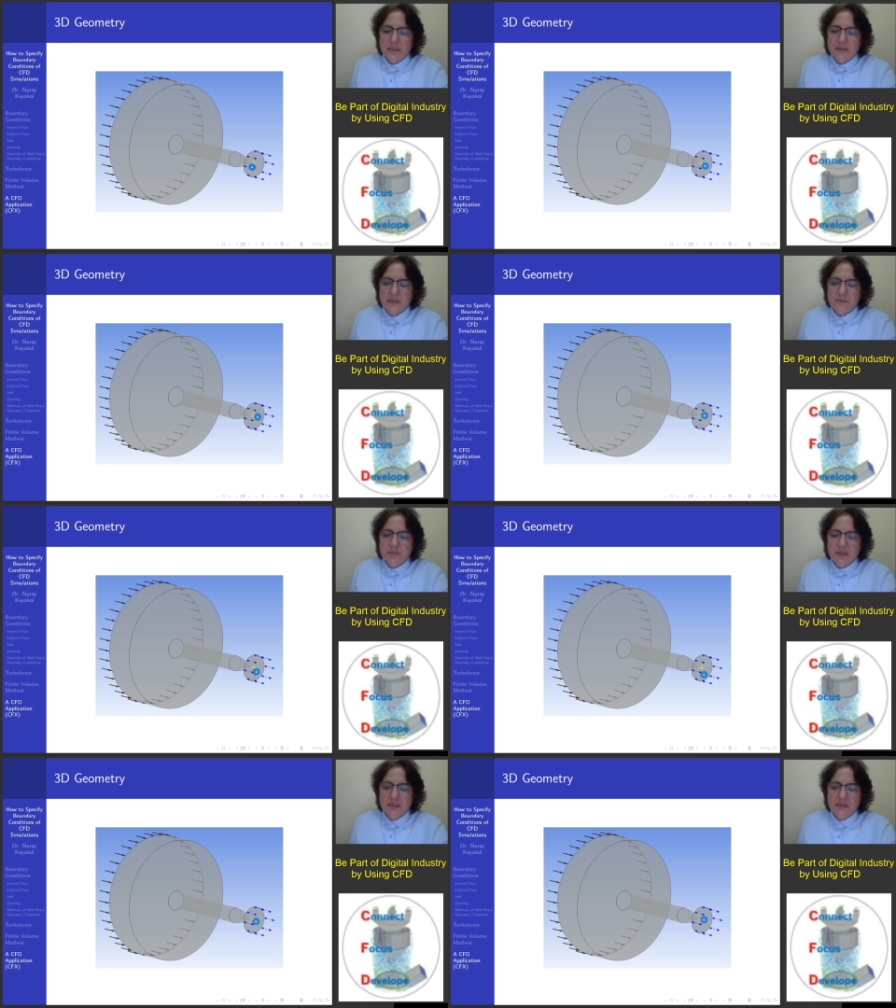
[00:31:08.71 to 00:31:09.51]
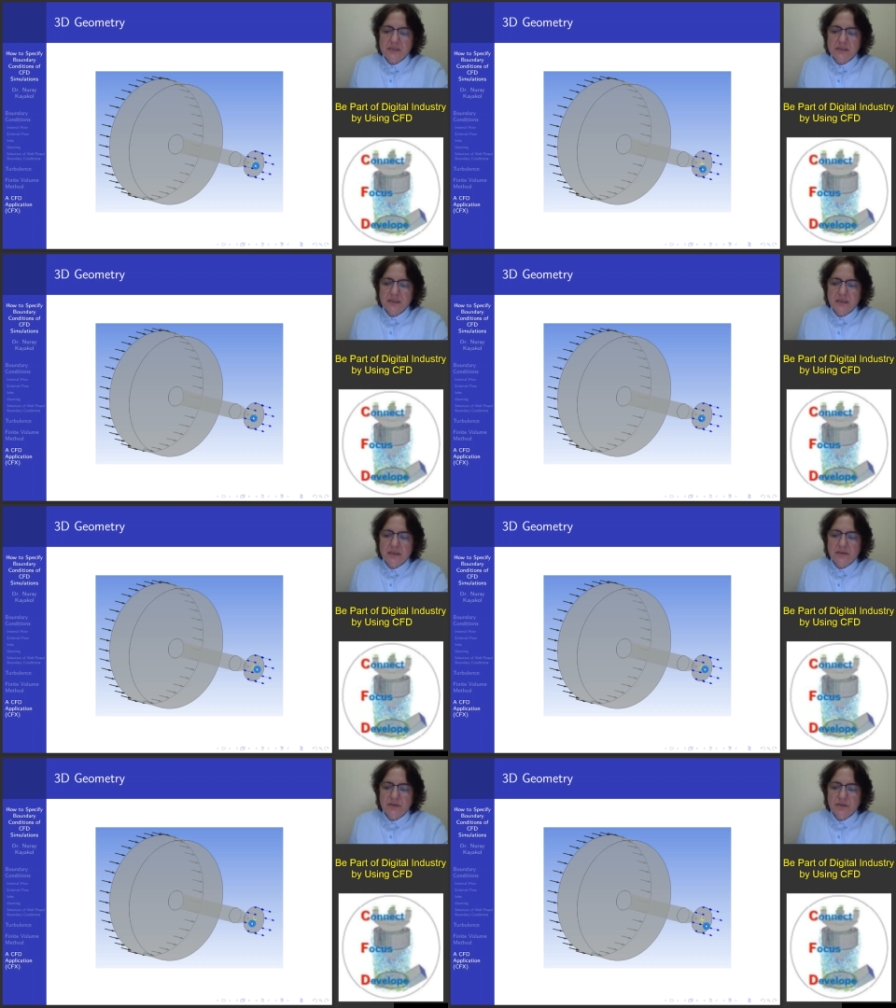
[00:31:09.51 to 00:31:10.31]
This plus
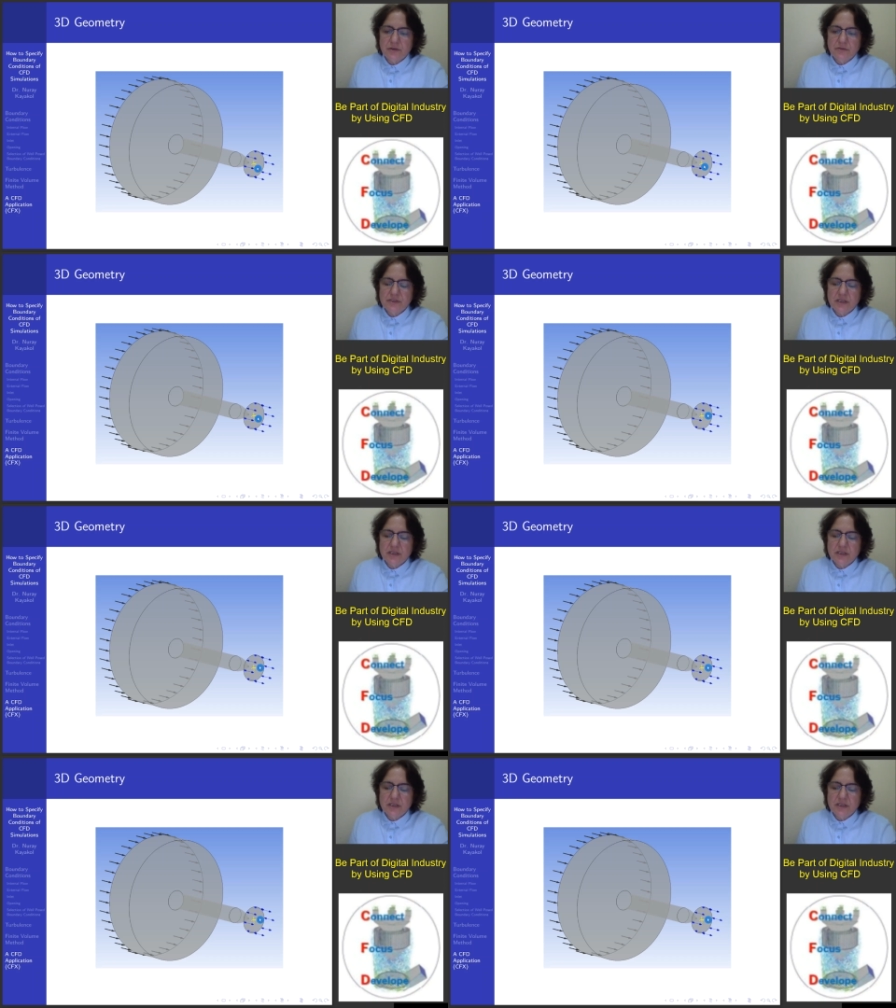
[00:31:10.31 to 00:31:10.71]
sign shows